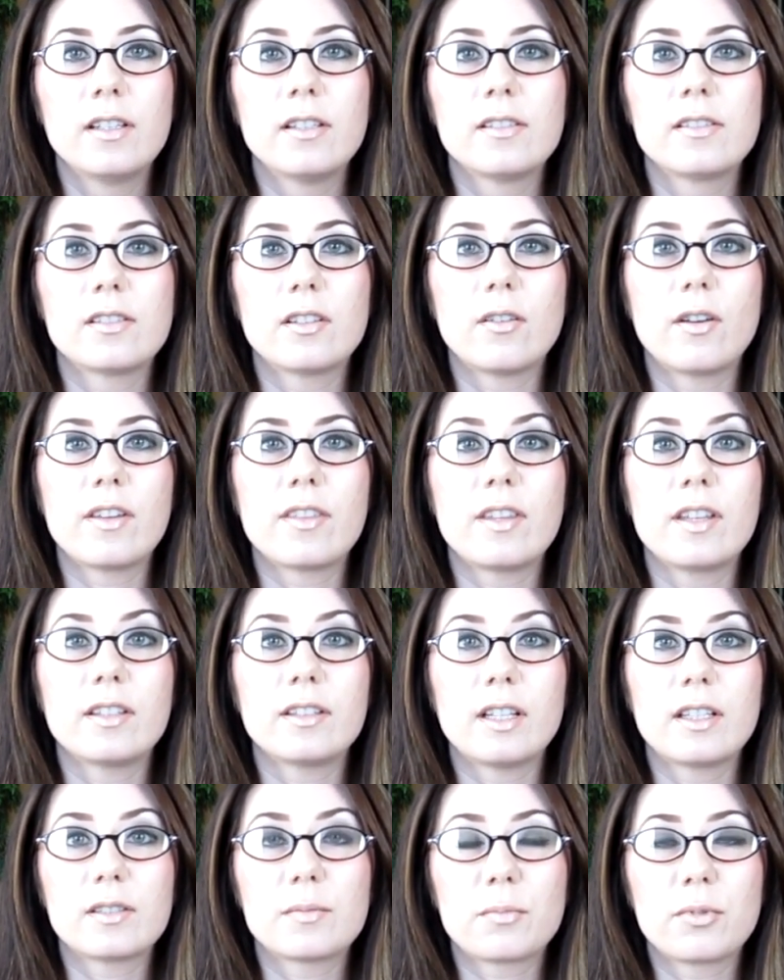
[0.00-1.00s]
So I think
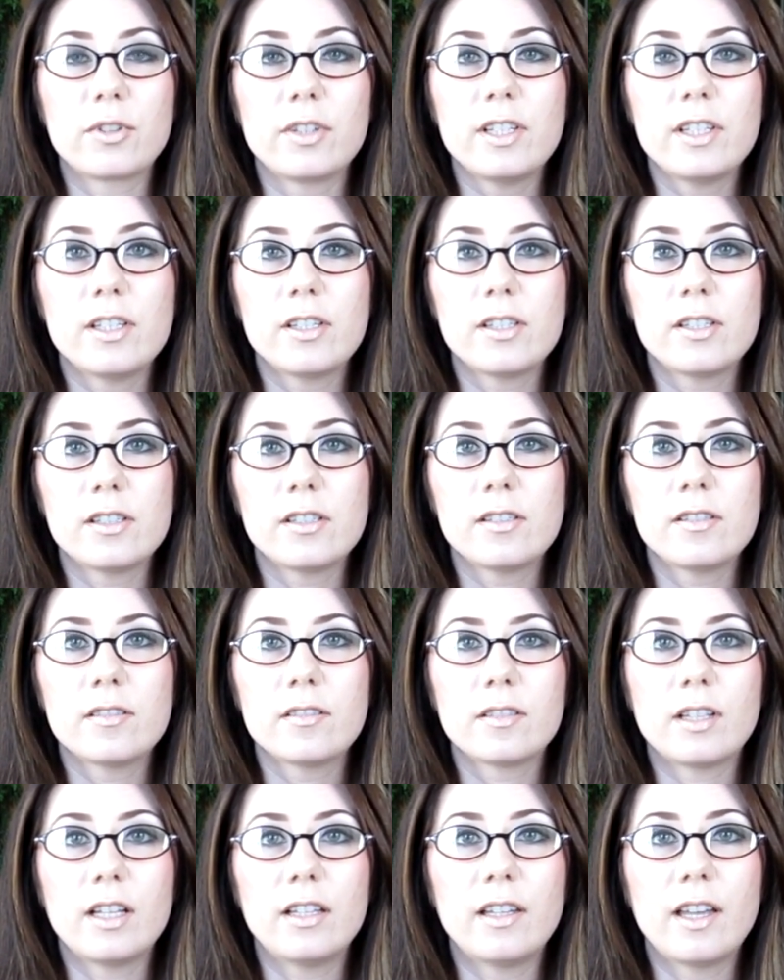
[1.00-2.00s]
that's pretty
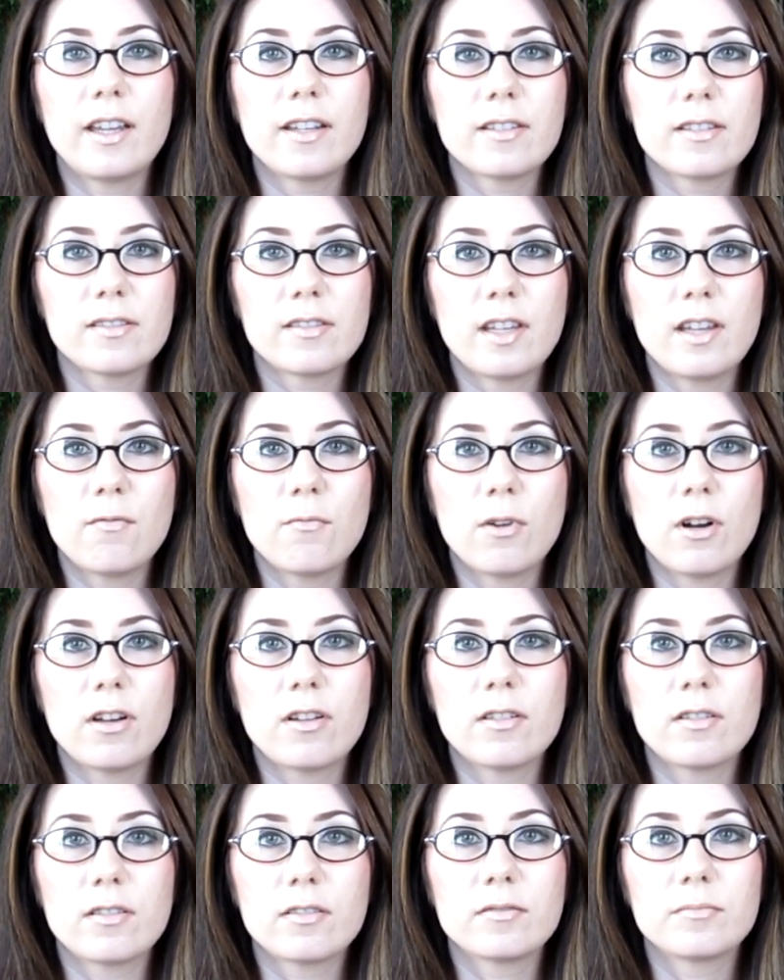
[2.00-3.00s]
good. I like to save
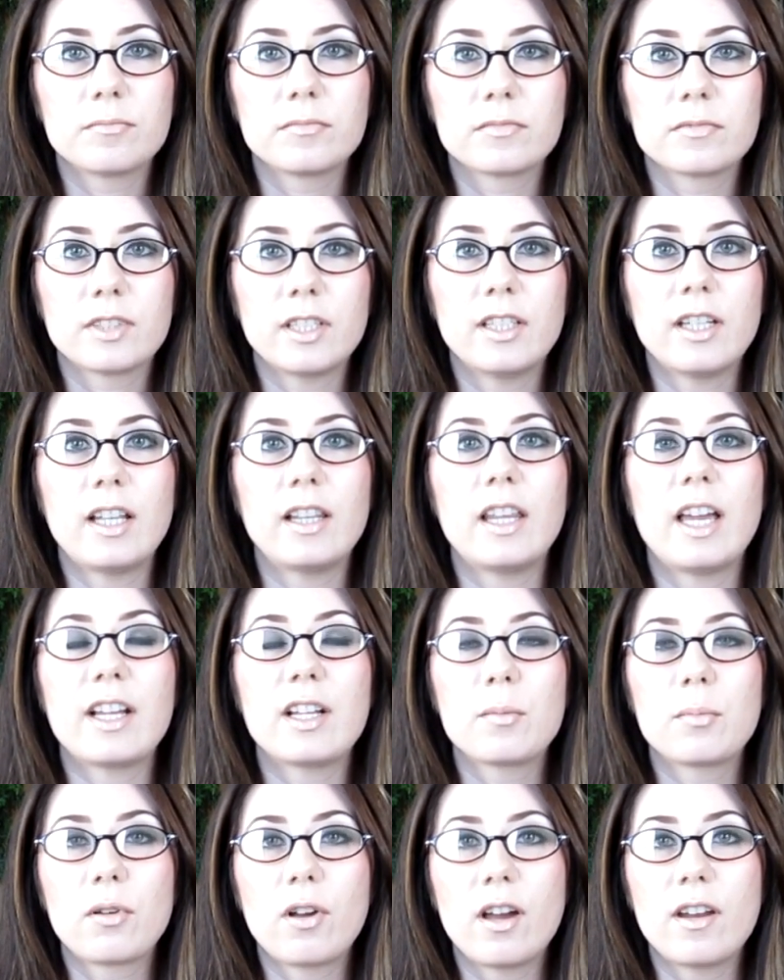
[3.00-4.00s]
water and I
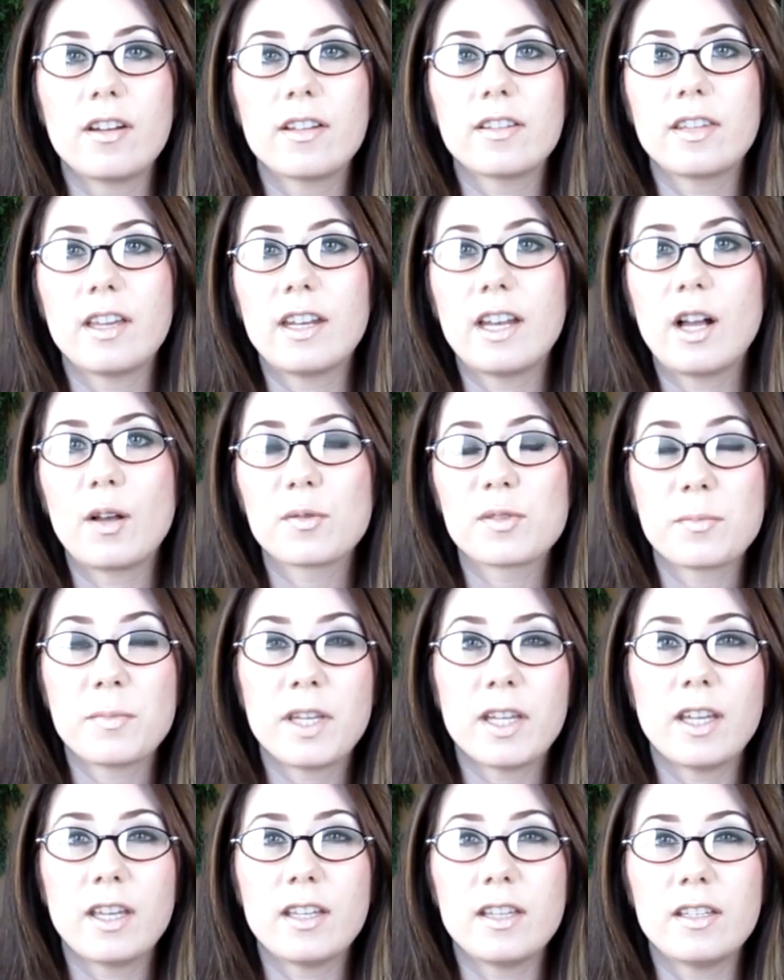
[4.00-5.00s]
like a product that helps me
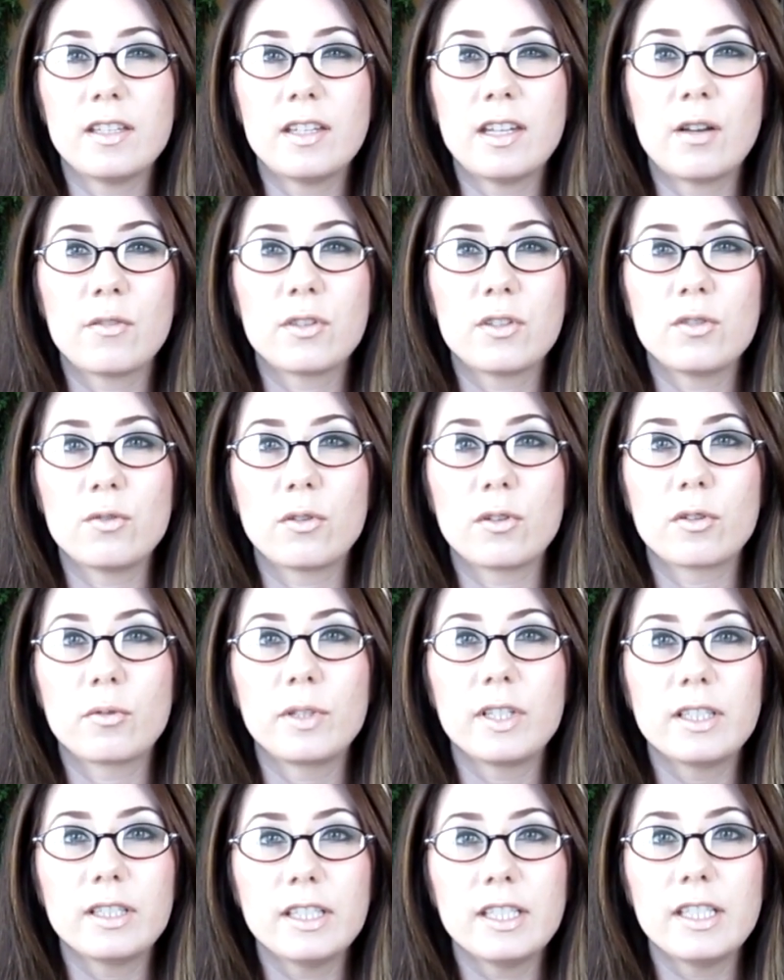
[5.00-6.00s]
get in and out the door
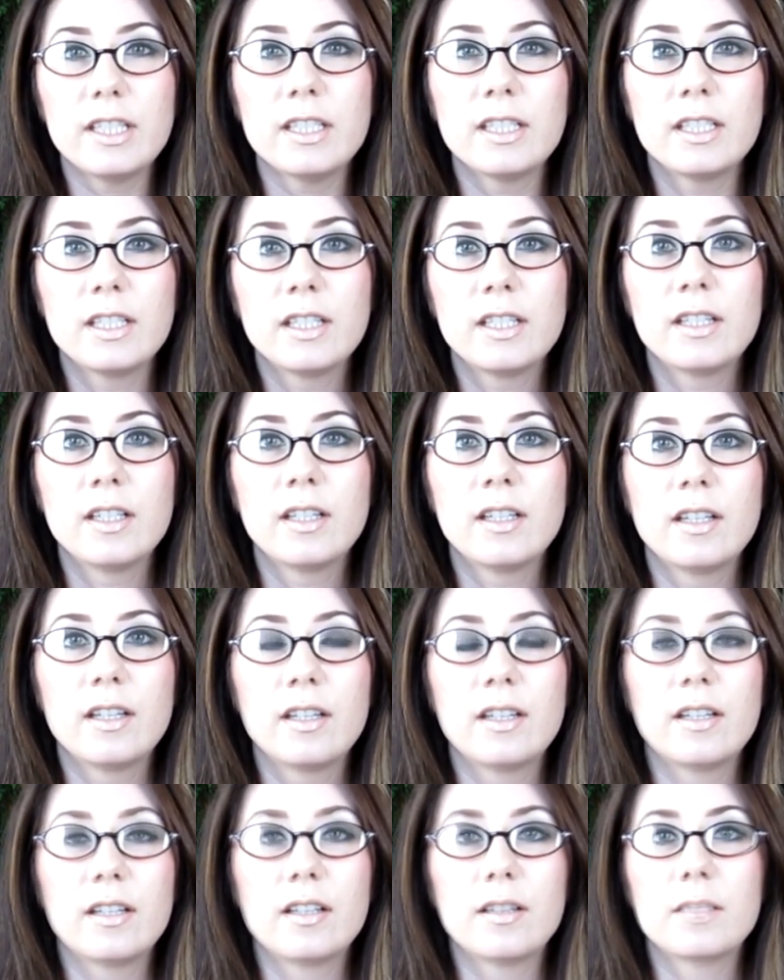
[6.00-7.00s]
quickly
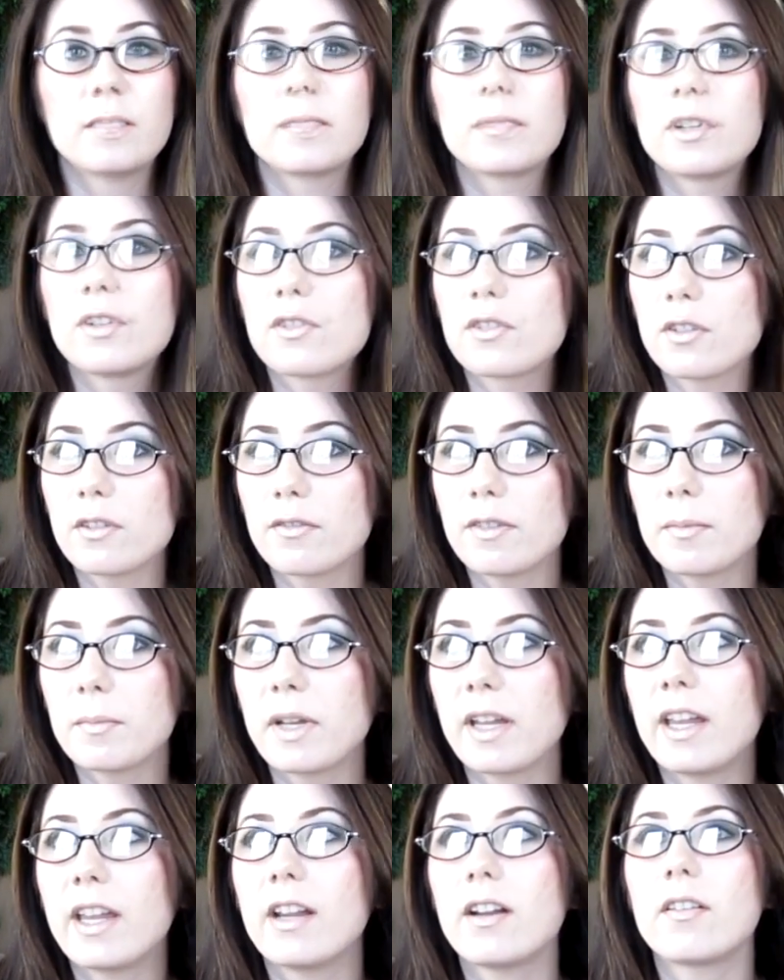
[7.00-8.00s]
and I'm conserving
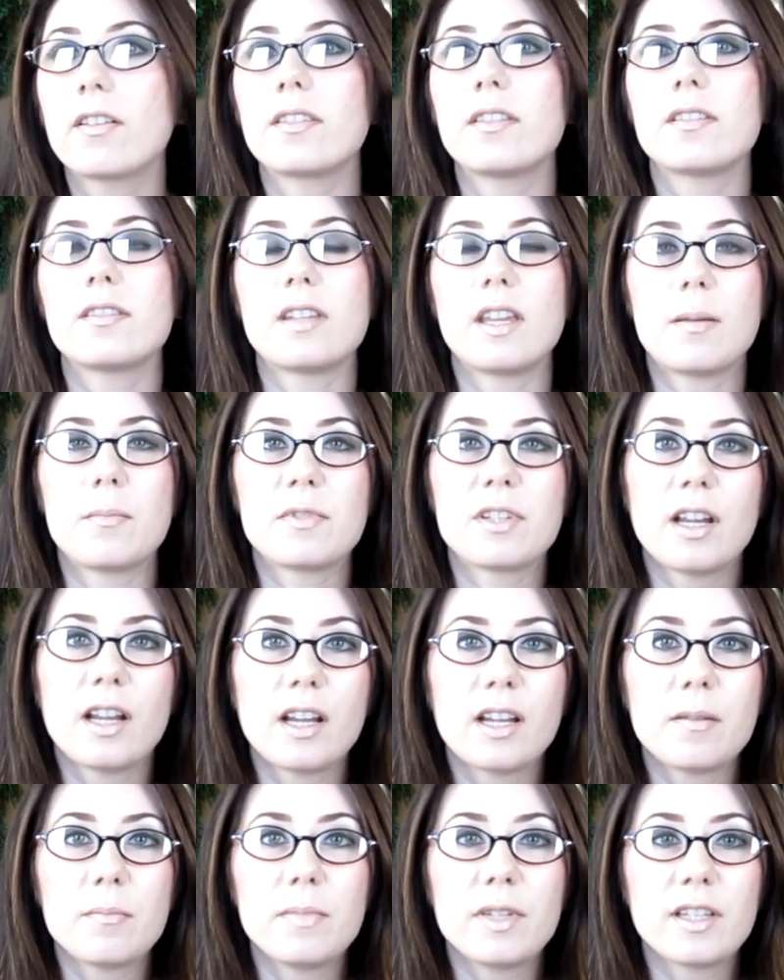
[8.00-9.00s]
my hair at the same
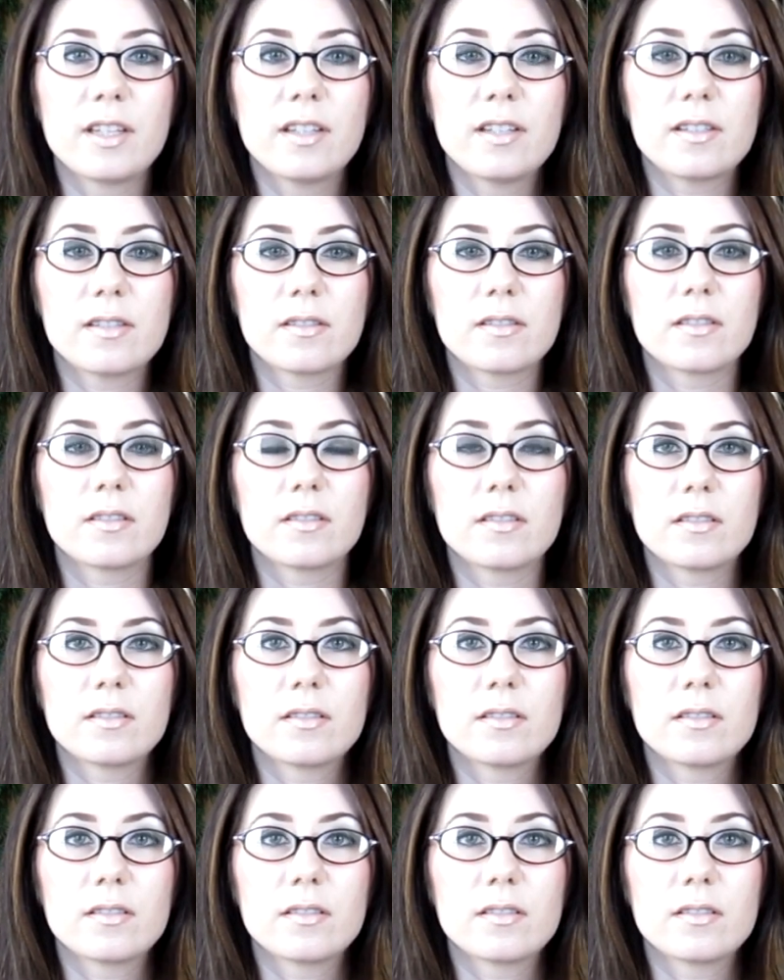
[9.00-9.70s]
time because